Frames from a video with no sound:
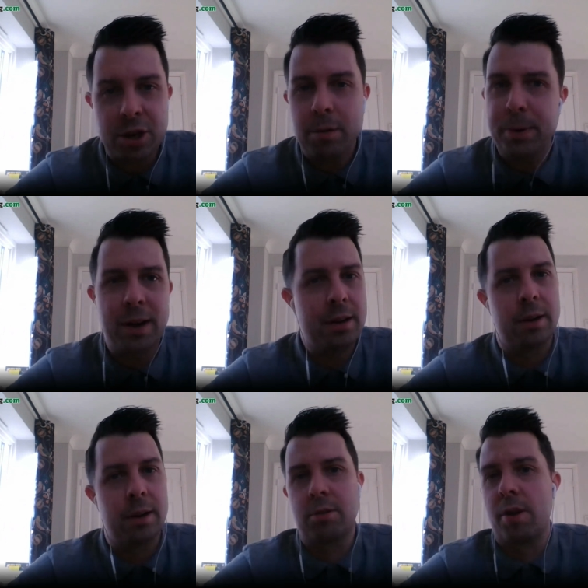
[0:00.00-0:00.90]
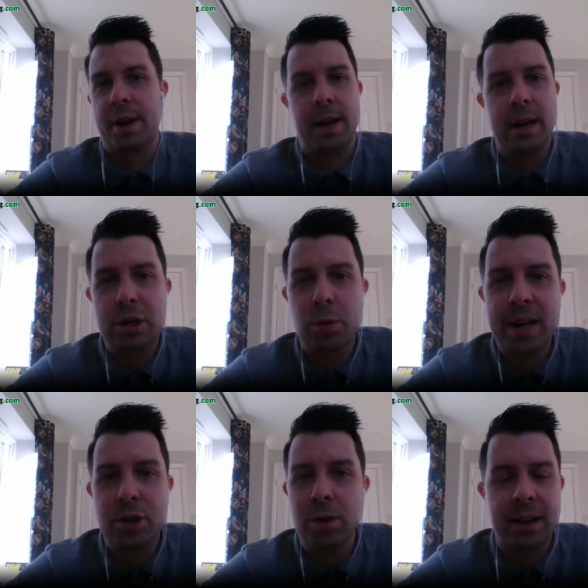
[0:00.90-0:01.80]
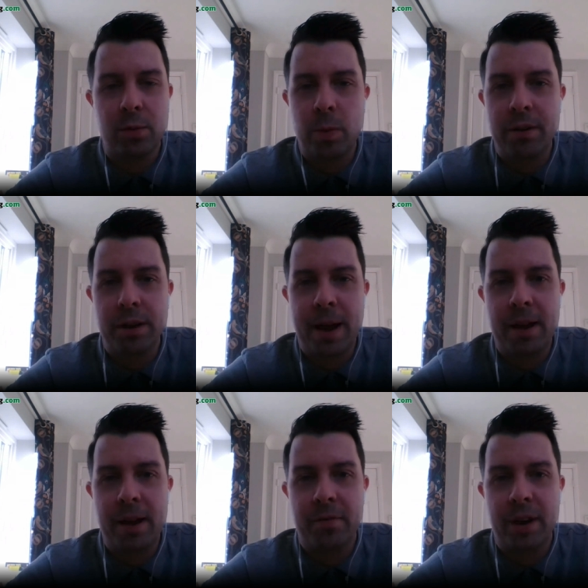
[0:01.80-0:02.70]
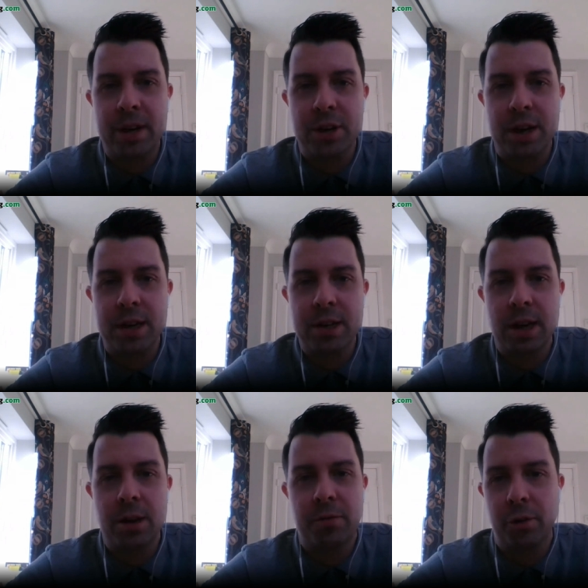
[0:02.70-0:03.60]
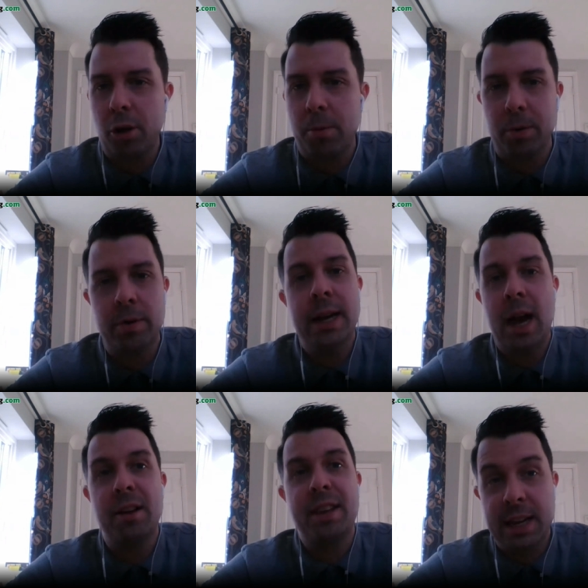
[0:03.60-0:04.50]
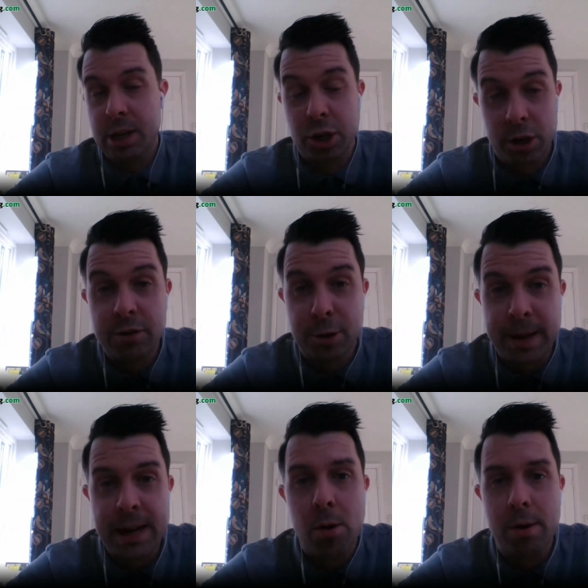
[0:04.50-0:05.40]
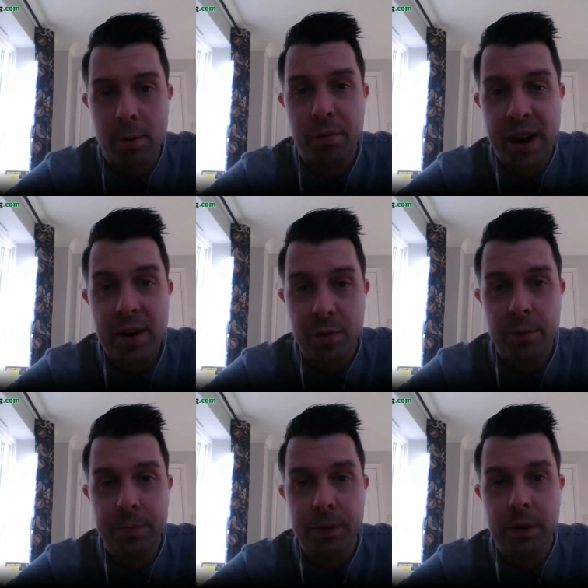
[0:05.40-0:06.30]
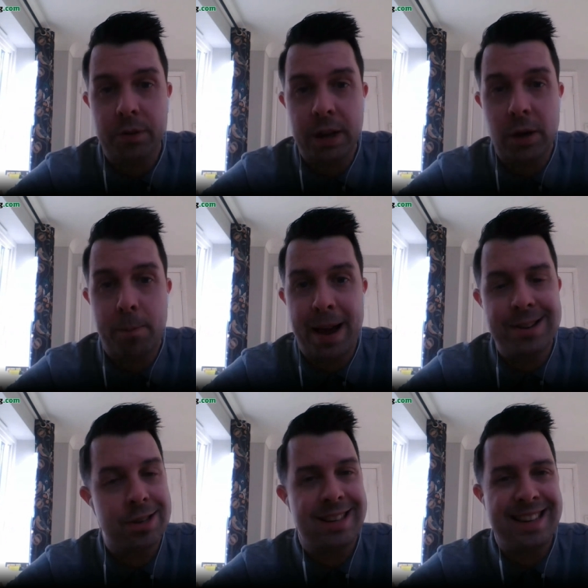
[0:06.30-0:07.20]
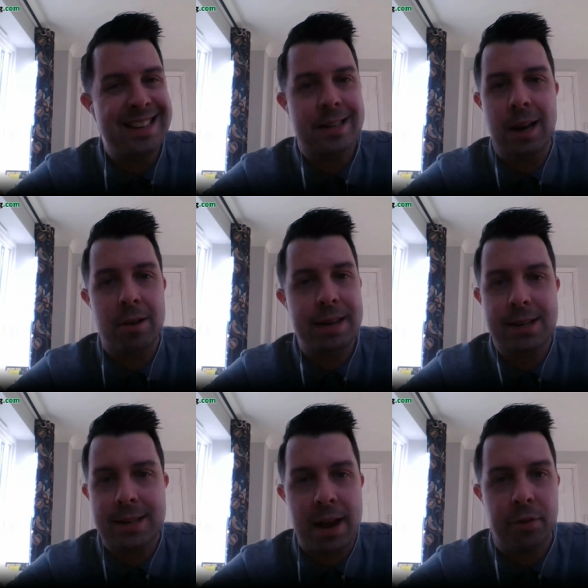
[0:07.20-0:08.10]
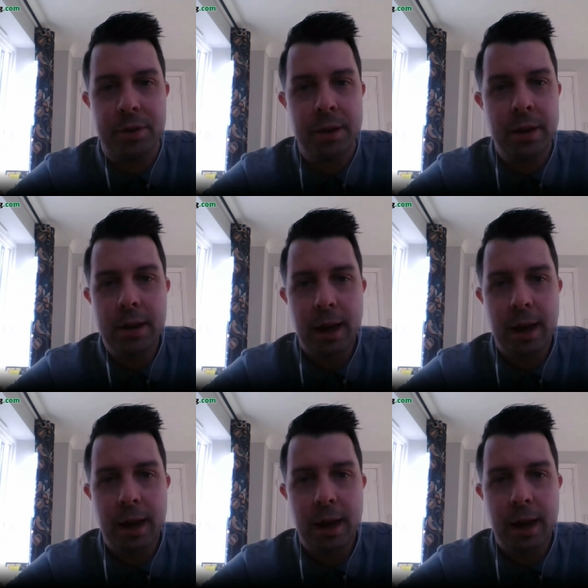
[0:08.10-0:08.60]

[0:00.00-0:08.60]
a 22-length winner at a Betfair Chase, phenomenal. I think he deserves to be Gold Cup favourite. I think on balance, because he's still only 7.